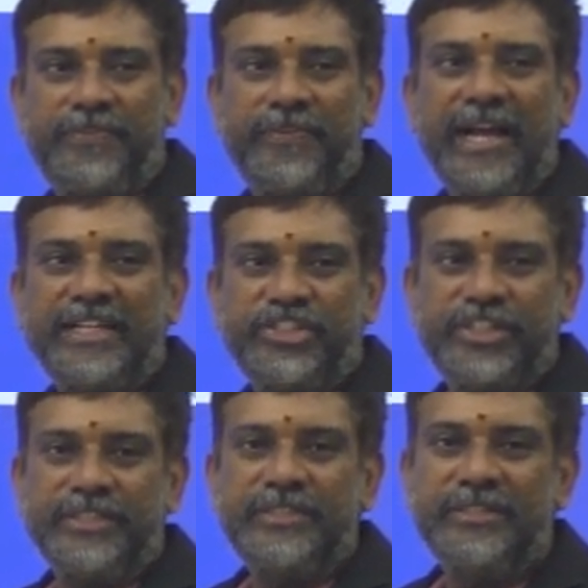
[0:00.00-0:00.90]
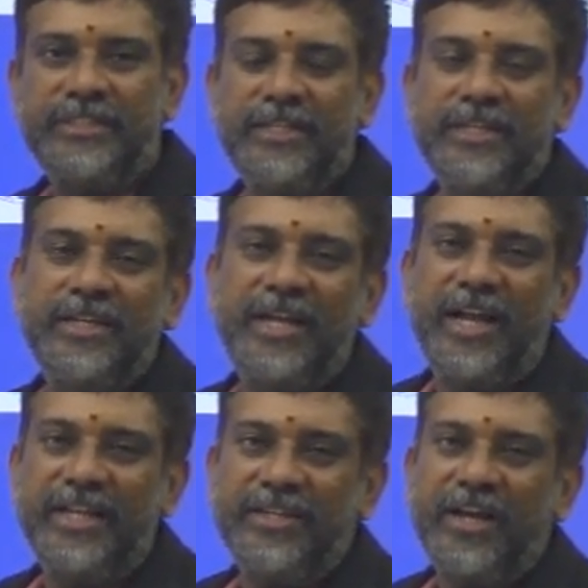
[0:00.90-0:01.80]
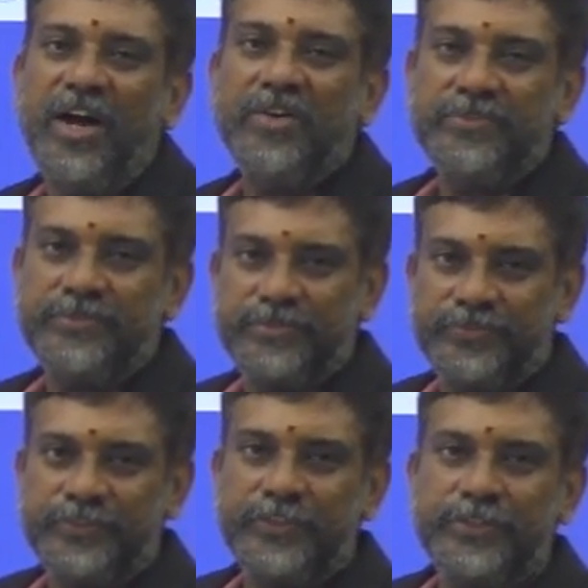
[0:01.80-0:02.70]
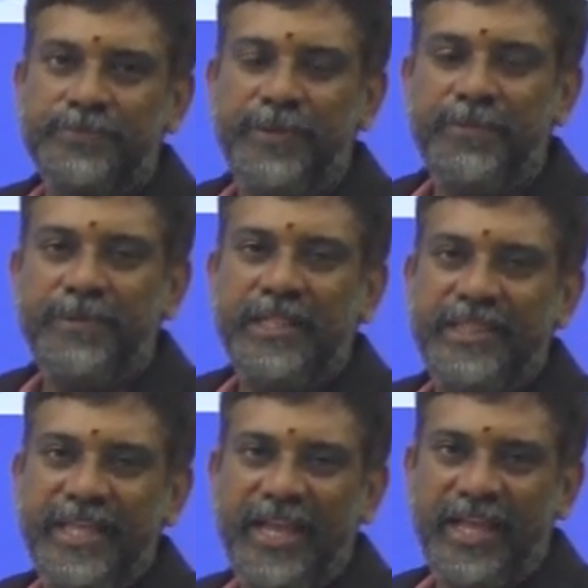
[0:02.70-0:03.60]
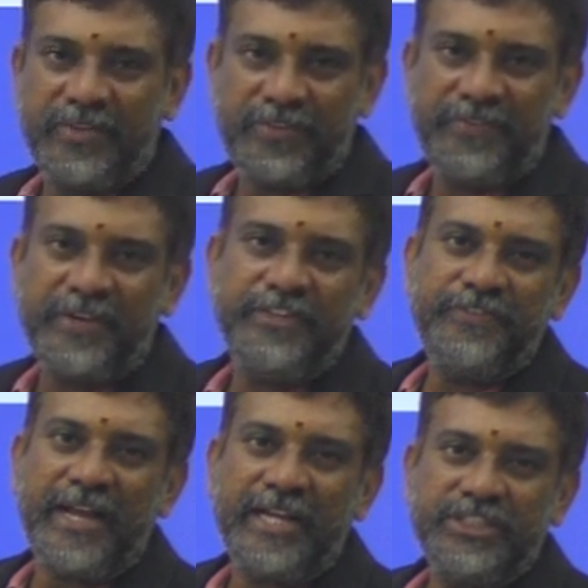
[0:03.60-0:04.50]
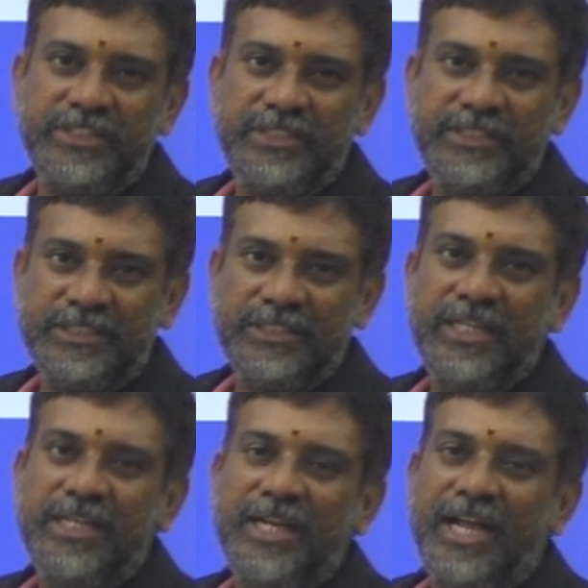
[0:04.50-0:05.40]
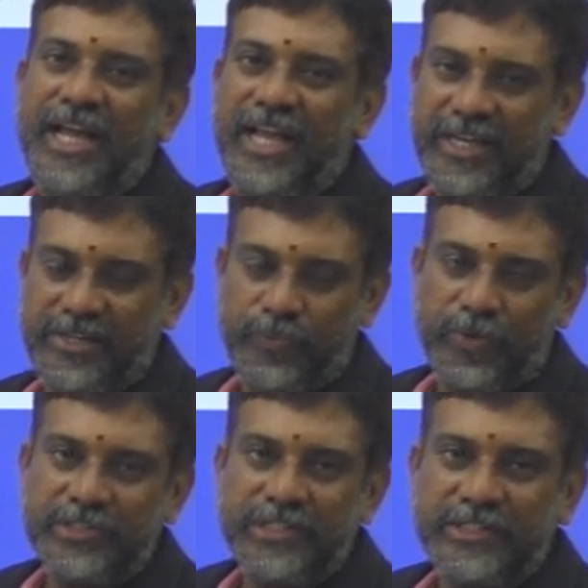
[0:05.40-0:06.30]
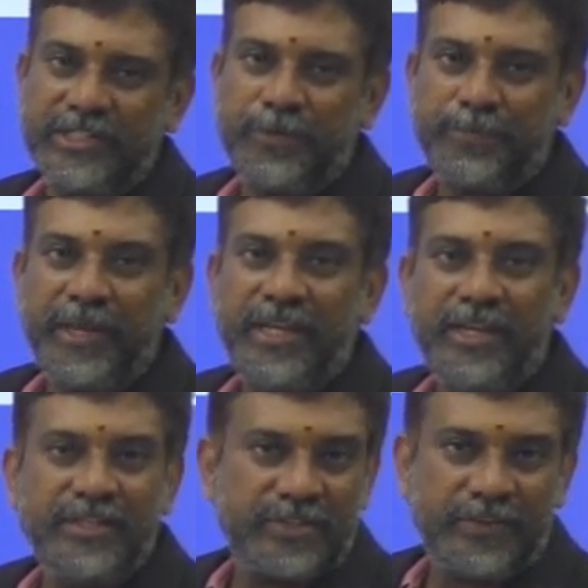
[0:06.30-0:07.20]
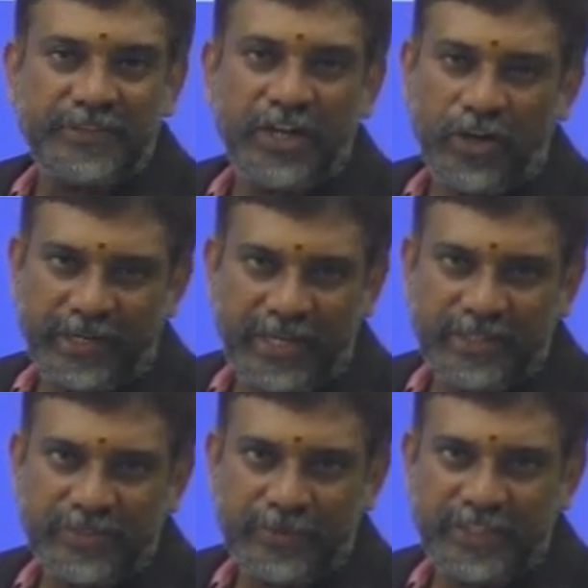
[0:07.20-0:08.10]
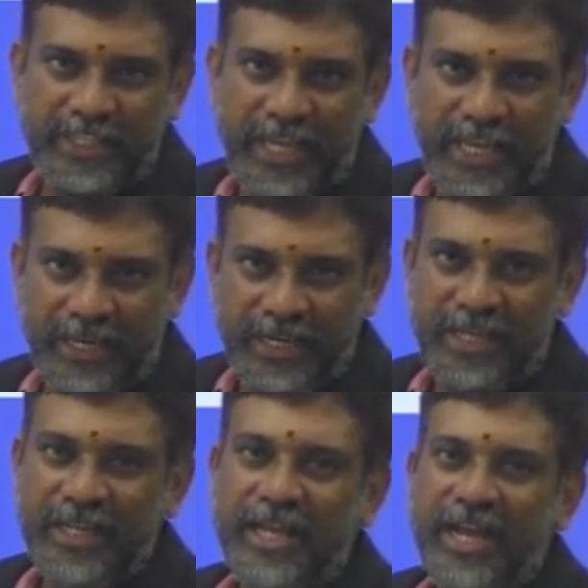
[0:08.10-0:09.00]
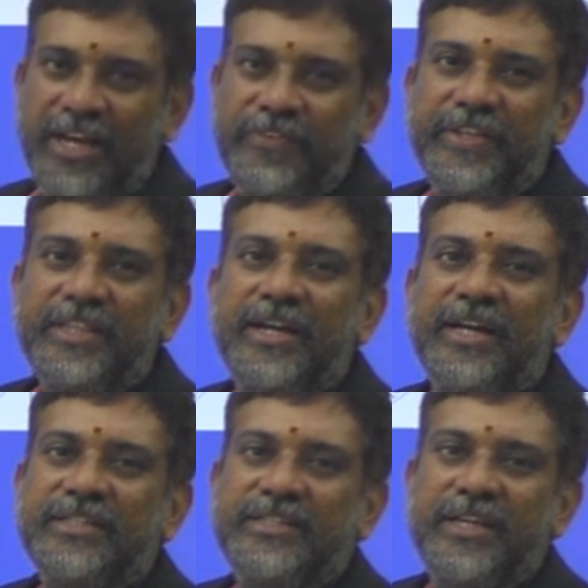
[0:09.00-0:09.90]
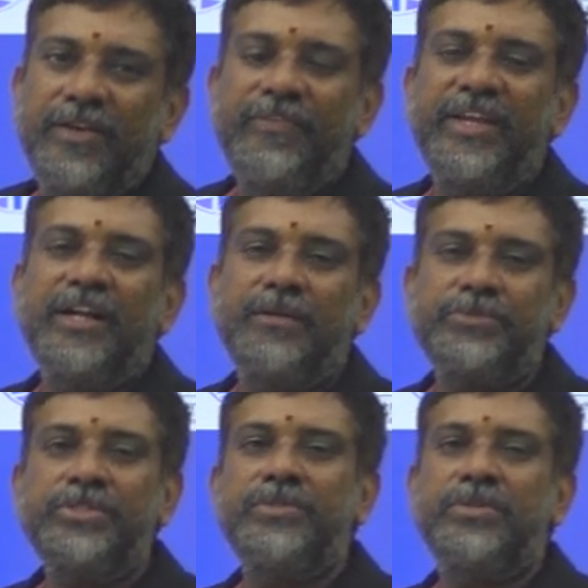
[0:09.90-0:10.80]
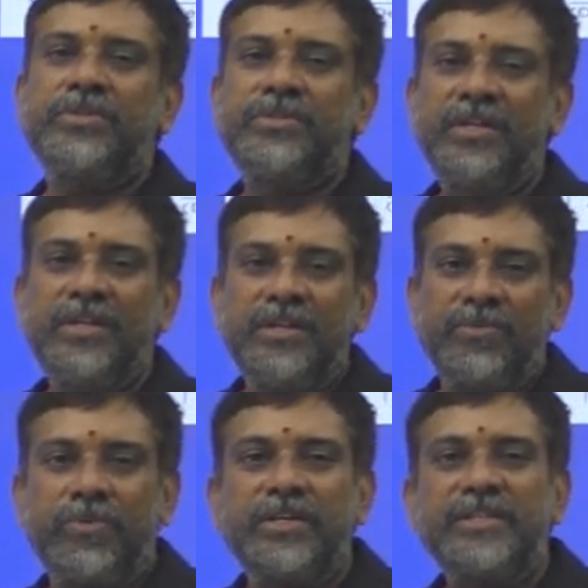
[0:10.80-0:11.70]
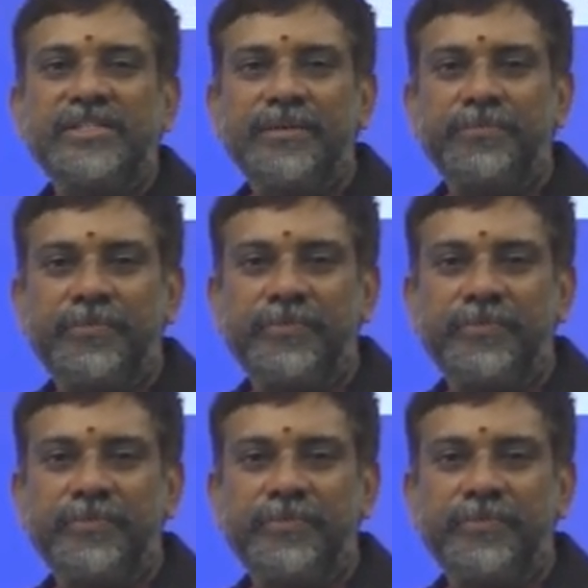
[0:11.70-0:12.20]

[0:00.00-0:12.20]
fashion and how four people they have different fashions and what are the opinions of the audience over there, and with that we come to know what is the